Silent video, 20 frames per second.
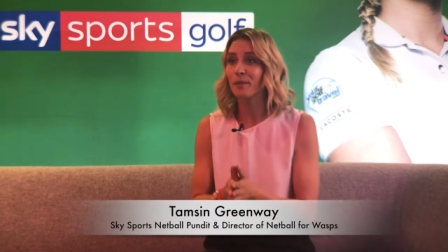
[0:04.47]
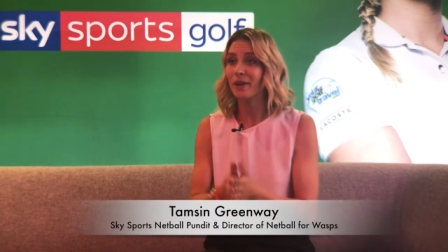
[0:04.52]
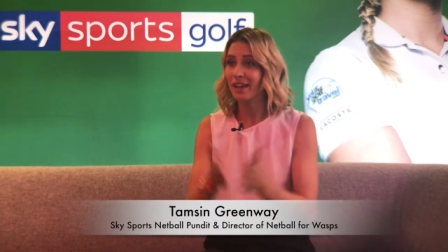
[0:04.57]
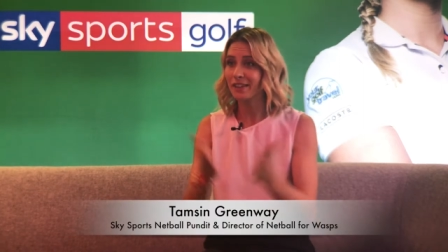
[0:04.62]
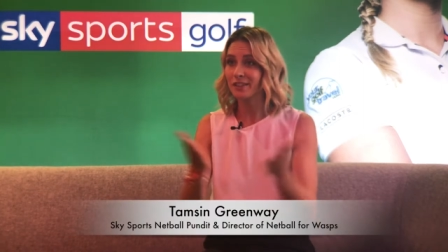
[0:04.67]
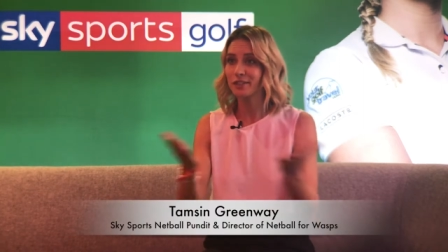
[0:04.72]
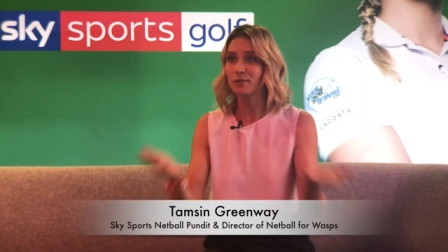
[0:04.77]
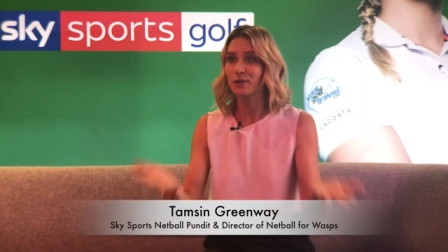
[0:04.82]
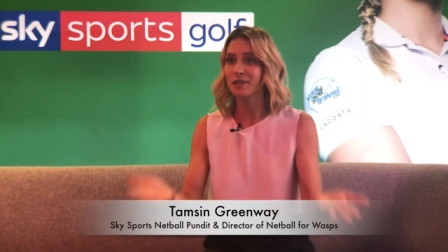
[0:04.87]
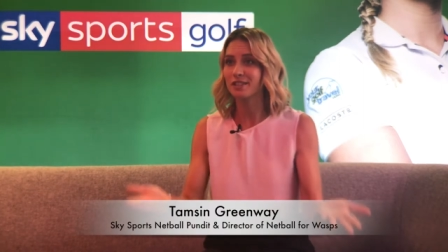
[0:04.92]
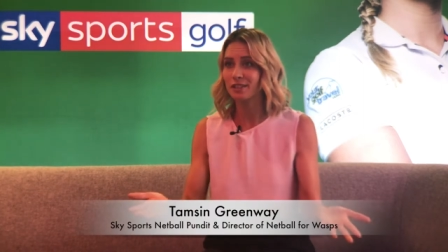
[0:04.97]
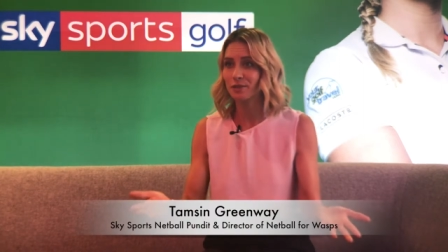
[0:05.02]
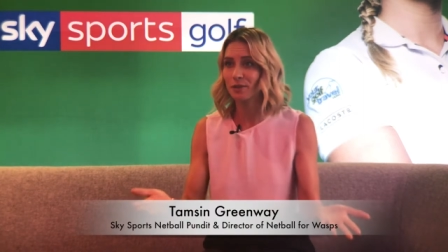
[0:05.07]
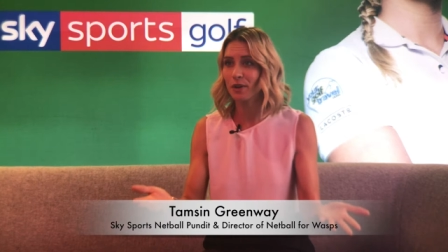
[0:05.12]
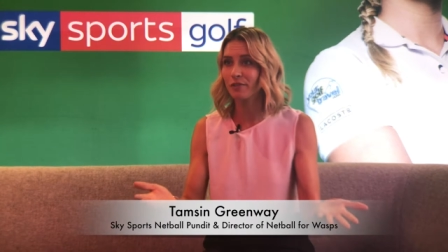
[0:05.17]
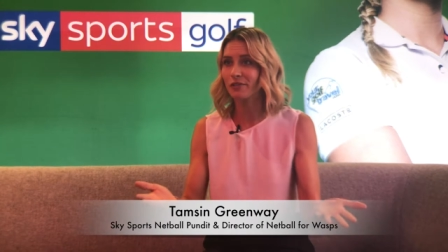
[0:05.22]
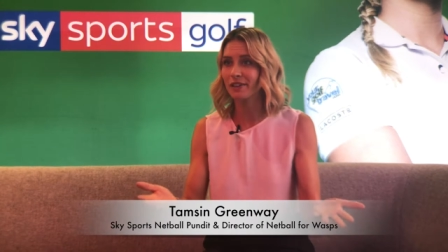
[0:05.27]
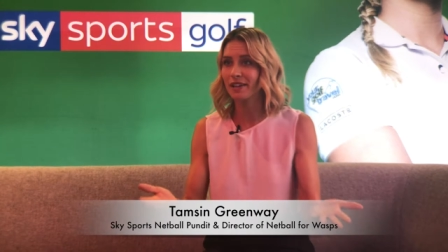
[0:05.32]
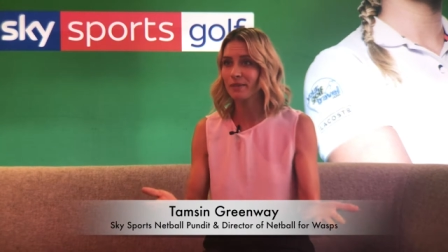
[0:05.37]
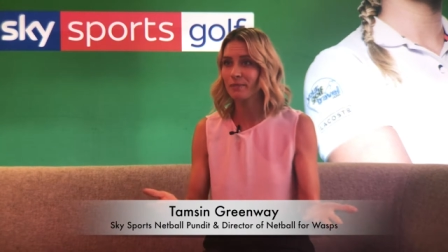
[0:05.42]
We had the
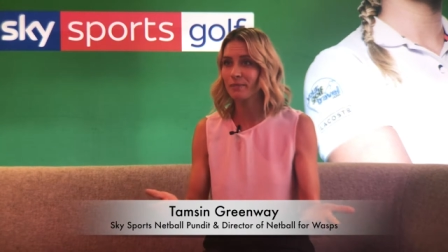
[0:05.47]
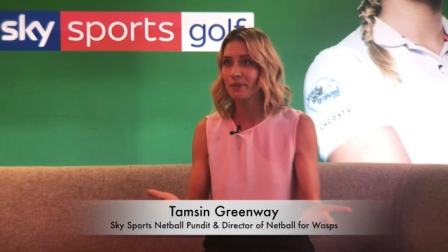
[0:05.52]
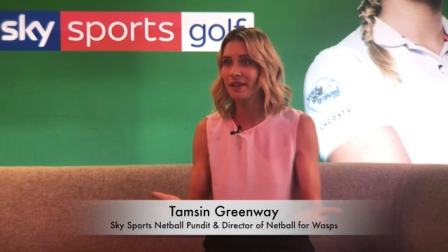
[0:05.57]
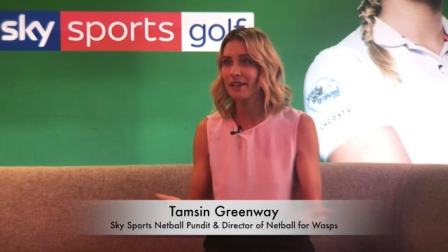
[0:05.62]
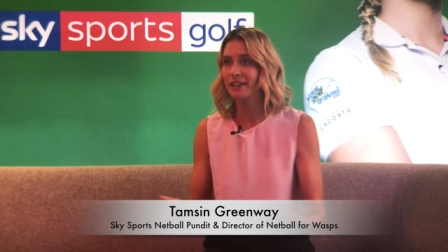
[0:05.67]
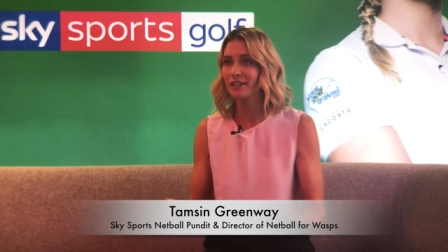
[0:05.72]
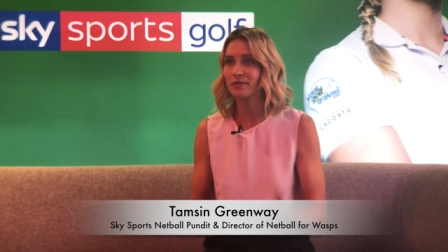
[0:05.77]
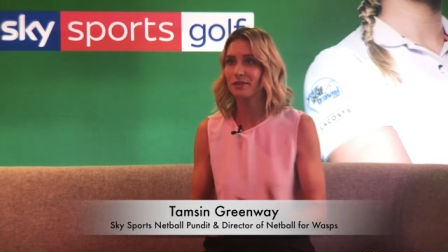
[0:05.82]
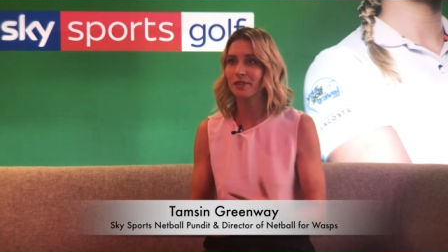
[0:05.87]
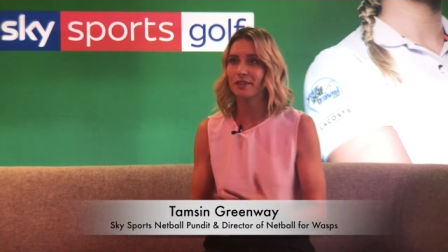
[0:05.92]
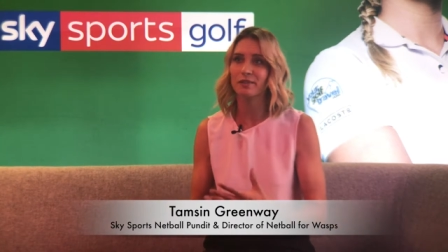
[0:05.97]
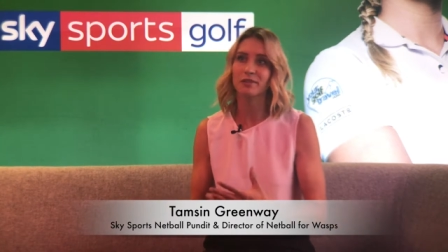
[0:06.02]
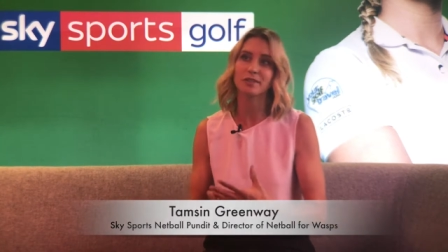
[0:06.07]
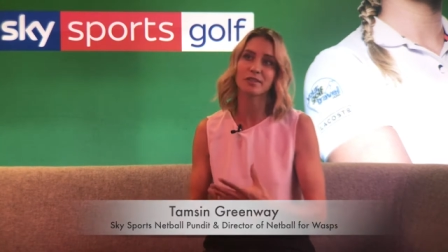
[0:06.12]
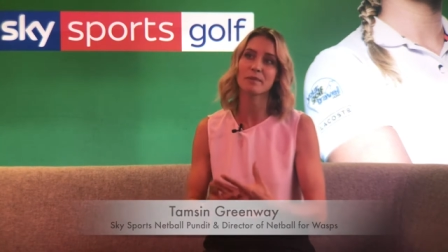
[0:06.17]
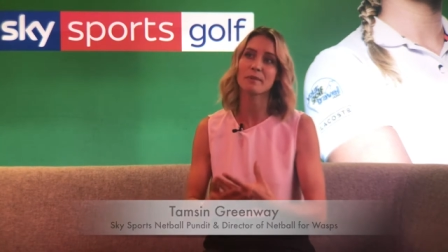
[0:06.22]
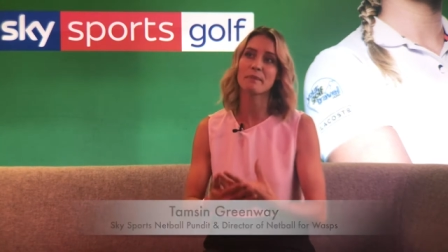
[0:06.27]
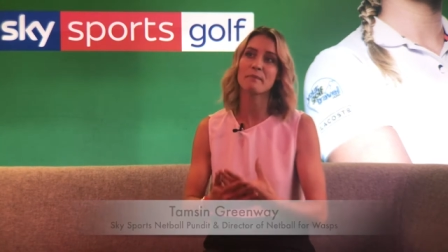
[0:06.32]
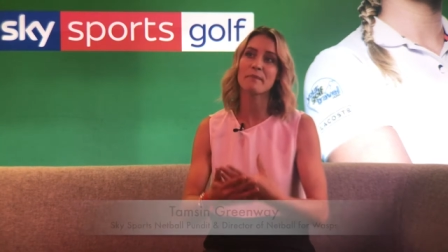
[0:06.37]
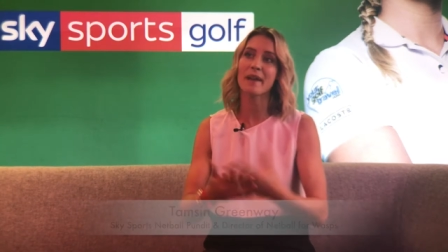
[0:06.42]
2012 Olympics, where there were
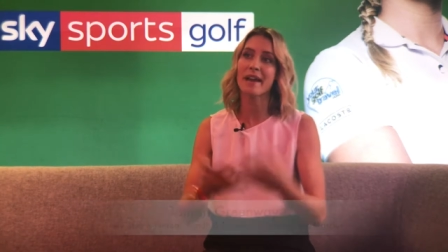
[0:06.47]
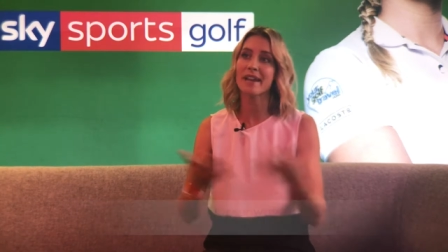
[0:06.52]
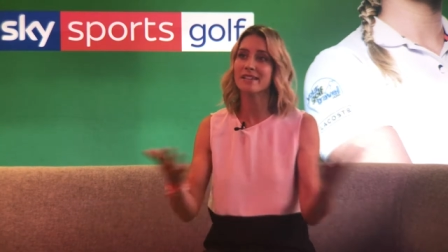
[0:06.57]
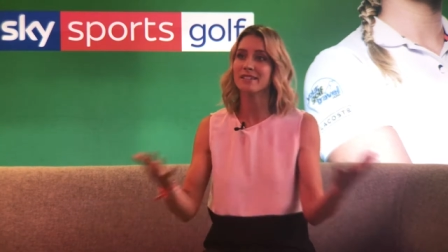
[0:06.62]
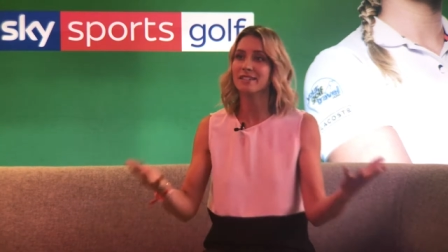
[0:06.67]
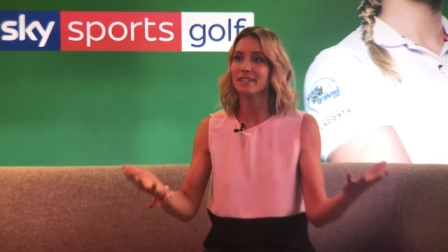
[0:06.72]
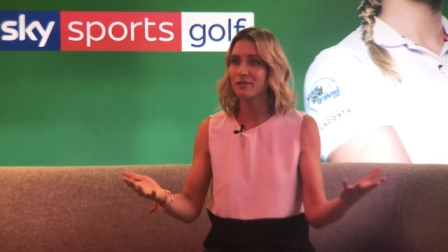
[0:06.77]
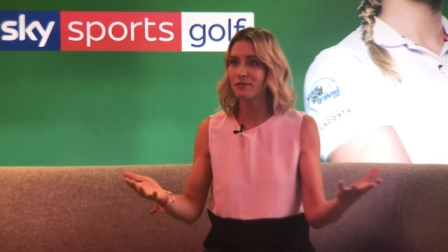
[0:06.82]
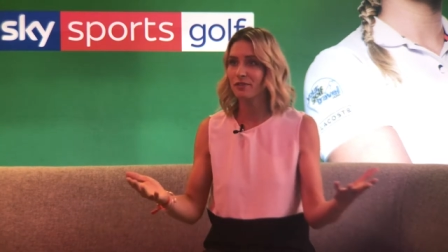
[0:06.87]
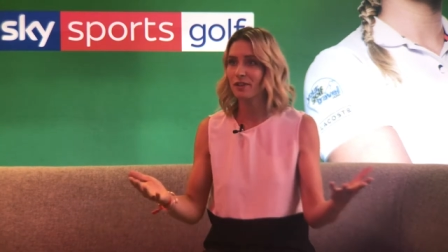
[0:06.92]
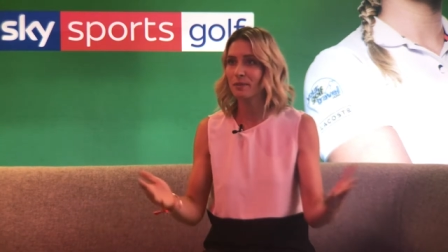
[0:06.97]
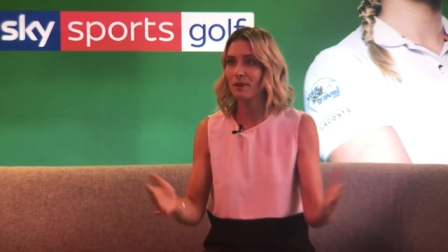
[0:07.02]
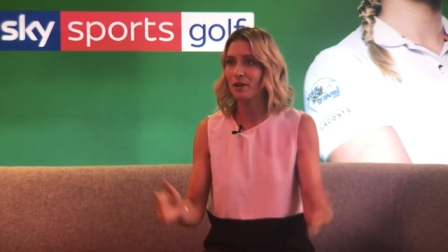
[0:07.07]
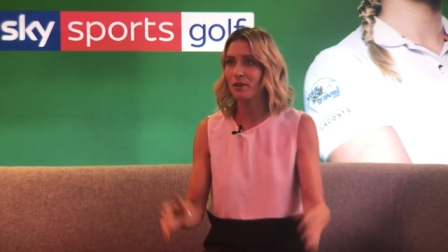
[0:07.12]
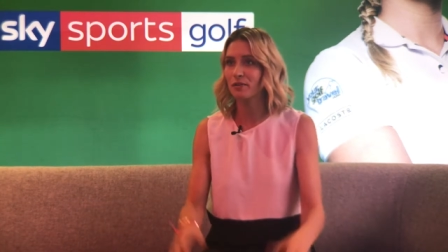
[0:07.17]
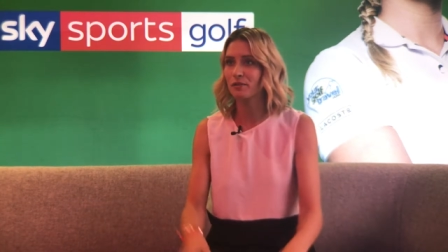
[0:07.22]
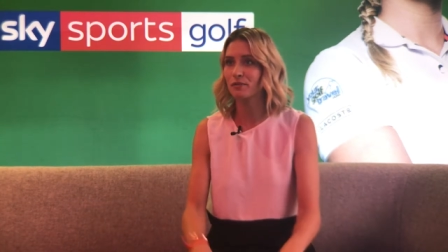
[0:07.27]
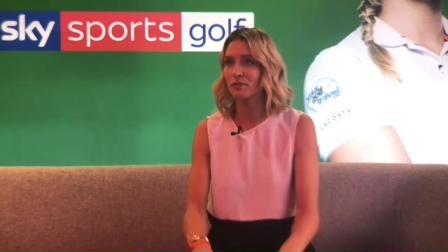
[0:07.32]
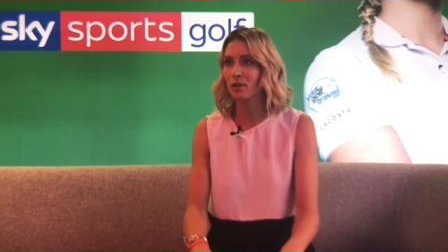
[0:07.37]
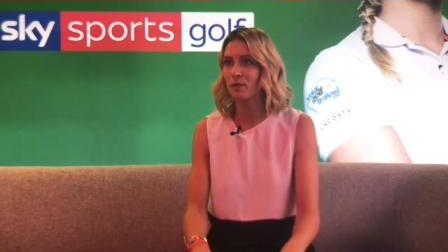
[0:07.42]
some amazing
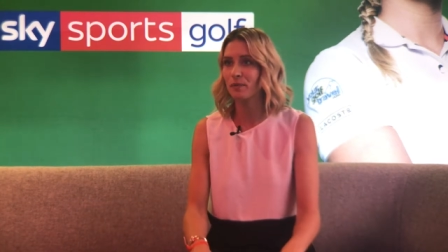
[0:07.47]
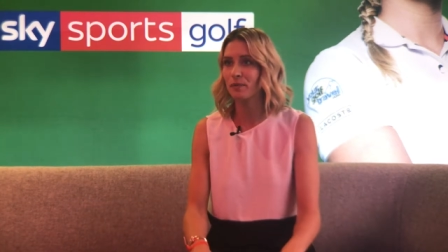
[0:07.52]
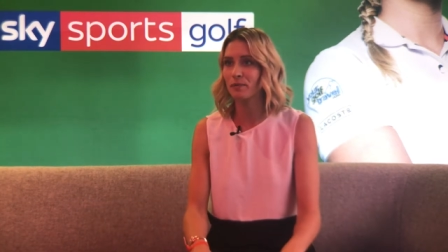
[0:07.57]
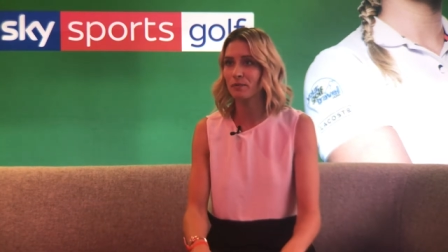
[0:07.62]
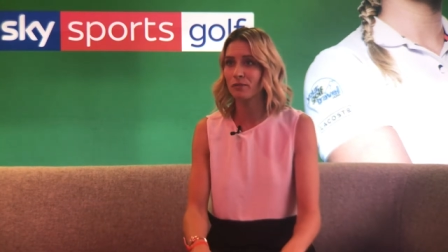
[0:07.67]
female role,